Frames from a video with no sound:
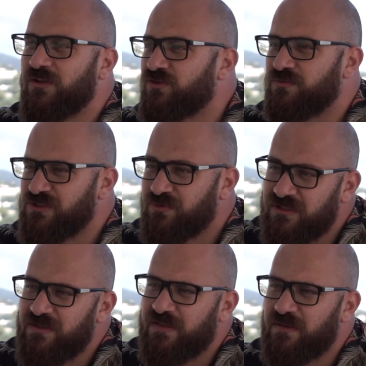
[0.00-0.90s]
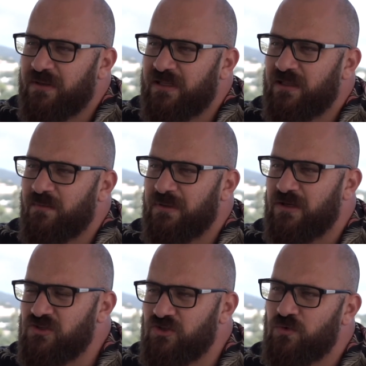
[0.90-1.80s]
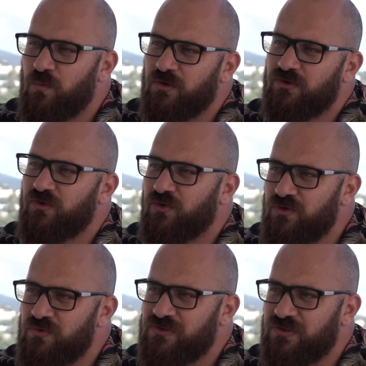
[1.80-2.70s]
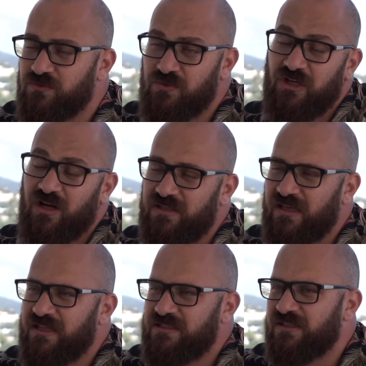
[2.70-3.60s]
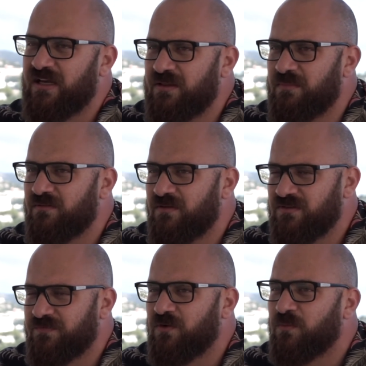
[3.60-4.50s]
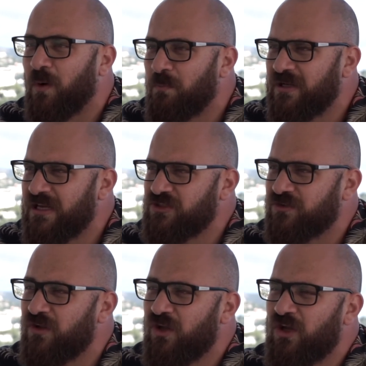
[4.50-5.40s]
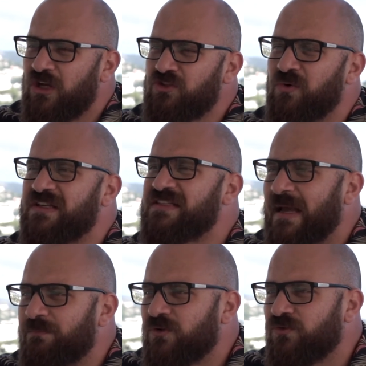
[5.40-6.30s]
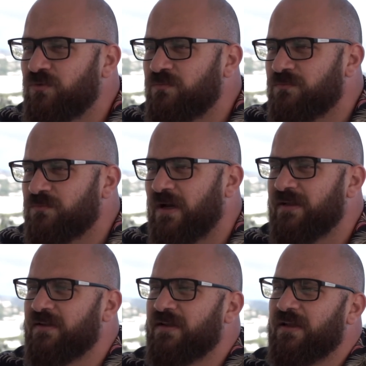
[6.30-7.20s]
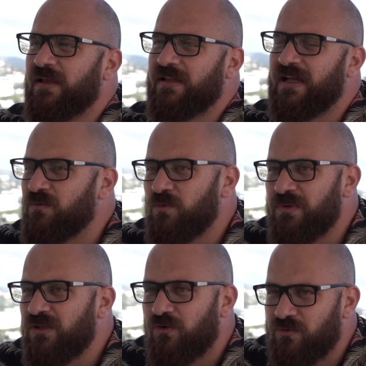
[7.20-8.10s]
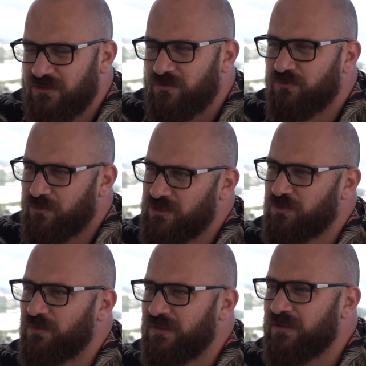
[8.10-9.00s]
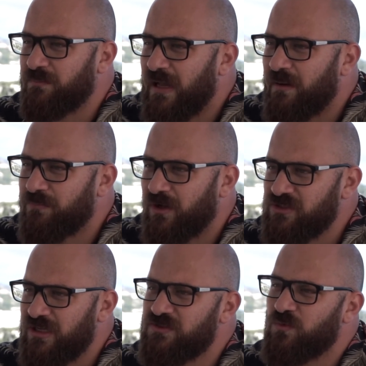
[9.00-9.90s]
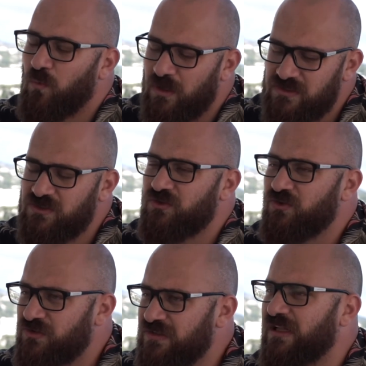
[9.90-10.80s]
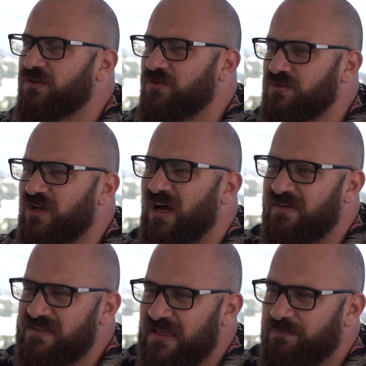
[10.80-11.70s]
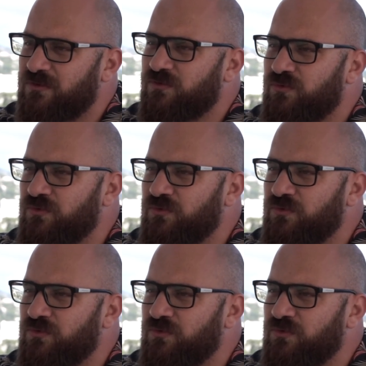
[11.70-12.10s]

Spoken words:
too restrictive at the beginning, because you want your users, which are the IT admin, a difficult population, to accept the tool, right? And that will be your critical threshold in the PAM project. Once you see that the user have accepted the tool,